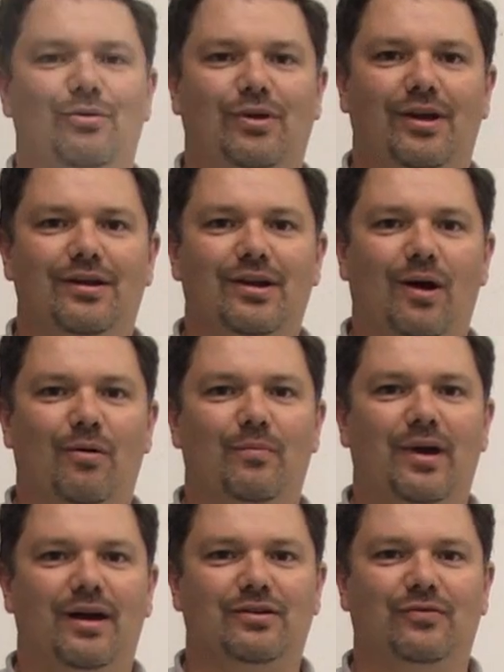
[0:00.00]
Okay, now we're
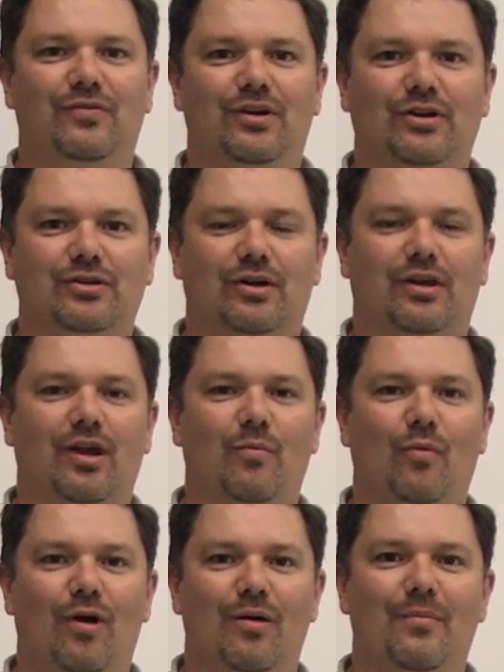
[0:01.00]
back to finish our
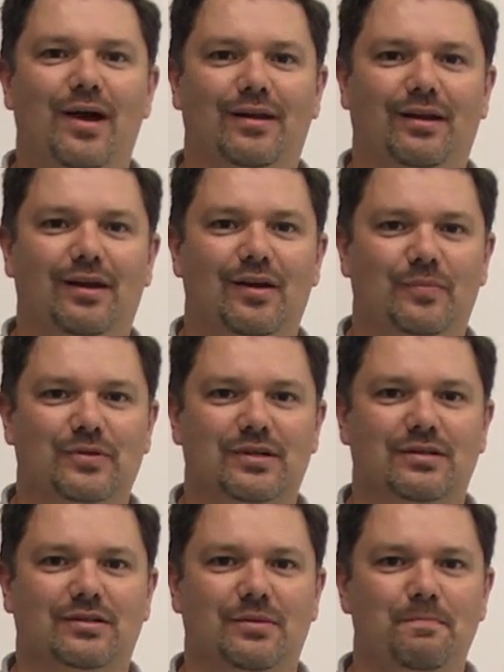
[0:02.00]
ChemWall Matte Layup
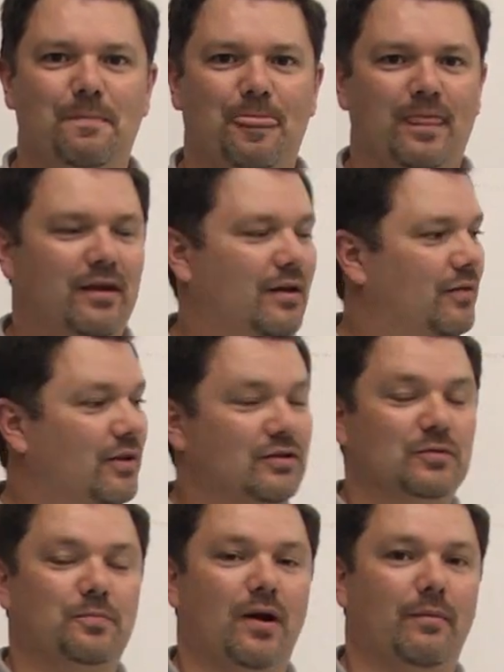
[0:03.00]
System.
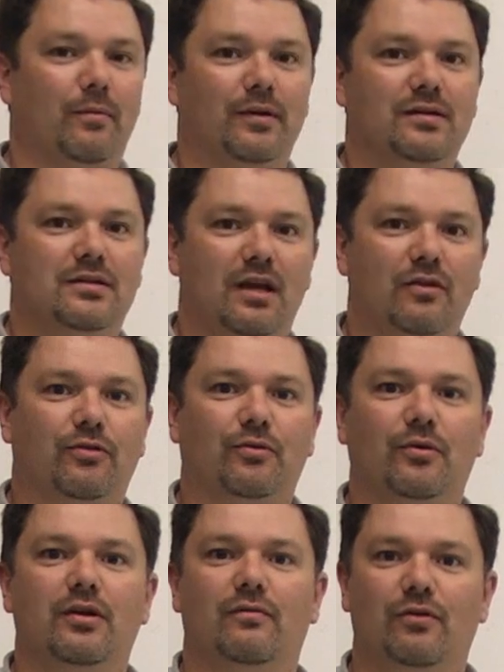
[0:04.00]
This is probably day
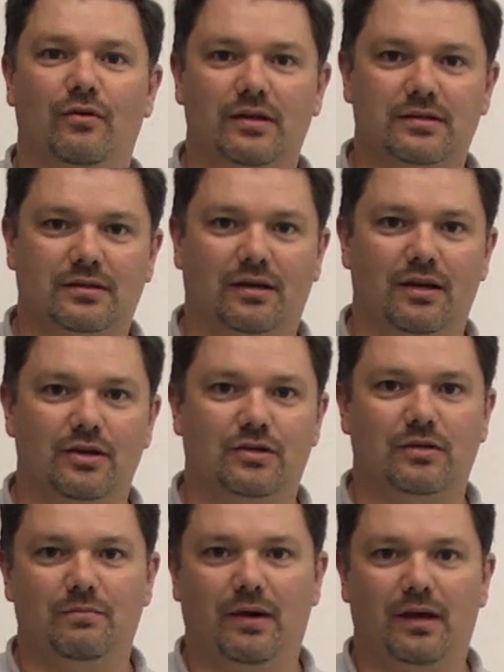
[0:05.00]
3 of your
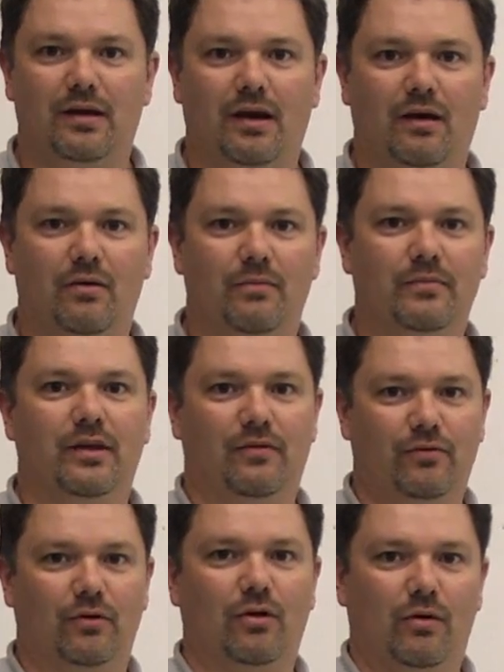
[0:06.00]
installation by now.
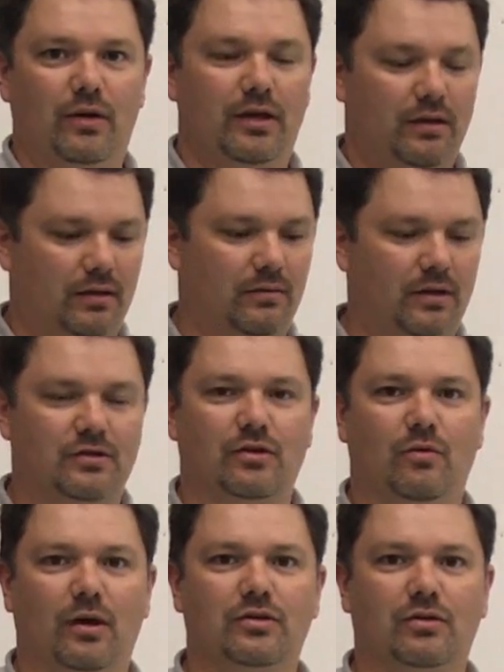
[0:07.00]
If you're going in a
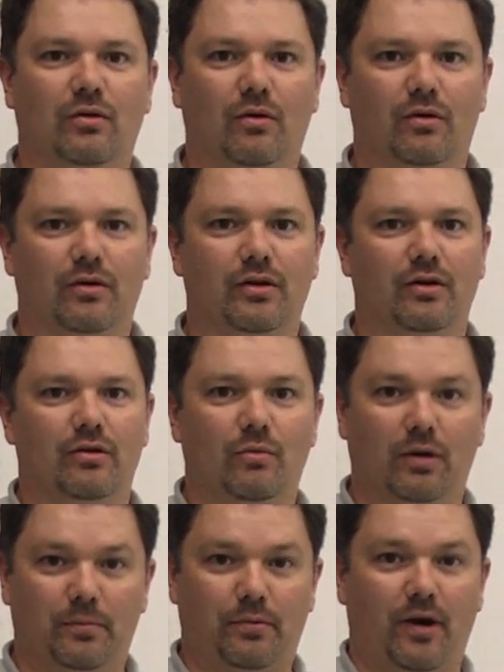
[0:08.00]
sequential order here, you
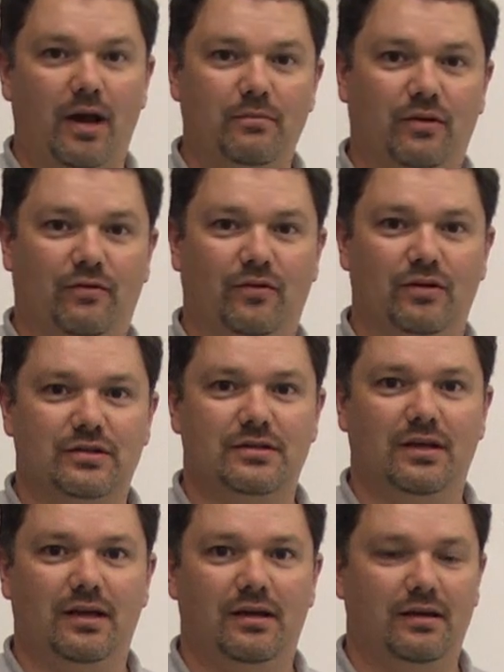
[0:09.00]
would have primed the first
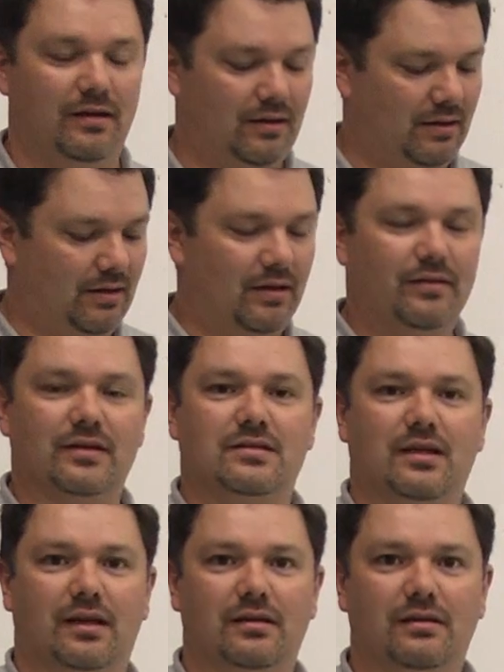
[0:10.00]
day. The
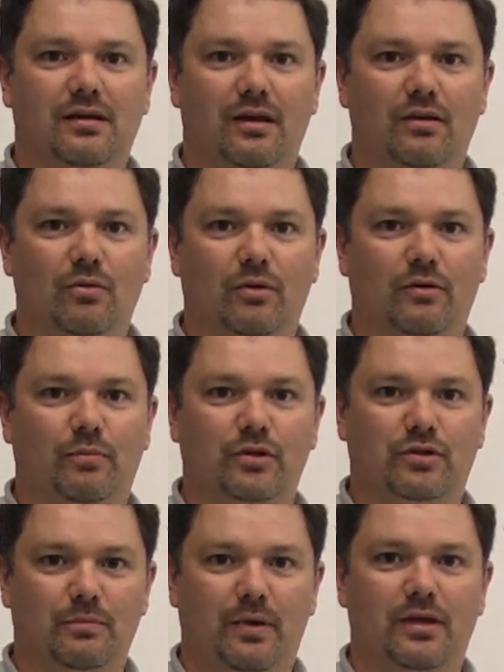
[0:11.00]
second day, you would have
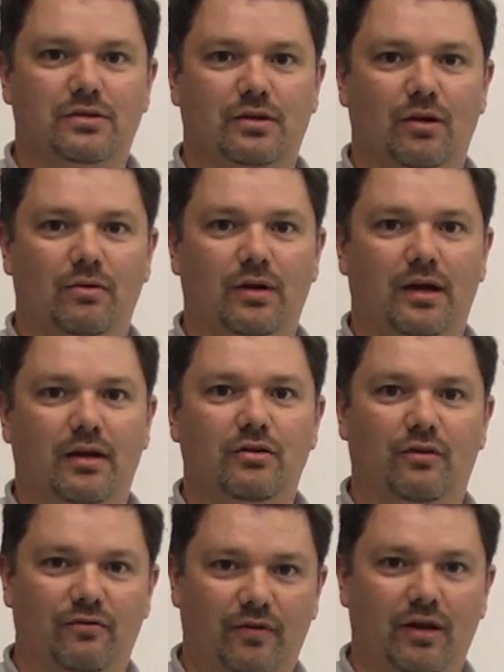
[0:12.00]
put your base coat
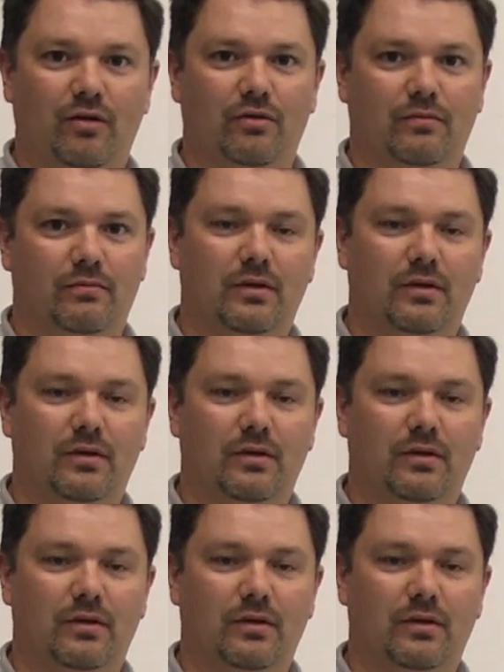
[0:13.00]
on, your veil